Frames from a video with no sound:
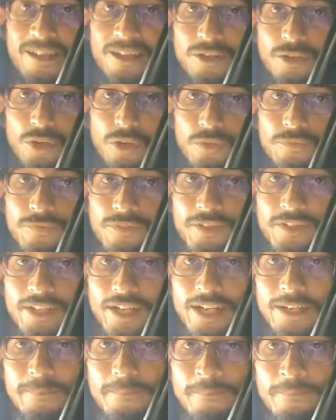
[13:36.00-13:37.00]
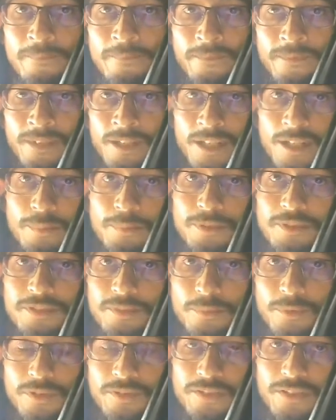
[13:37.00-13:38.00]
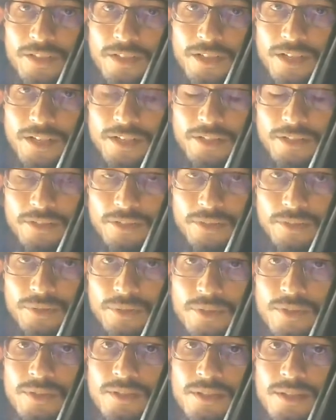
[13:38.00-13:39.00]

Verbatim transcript: it'll hold for the night. I'll put some more silicone glue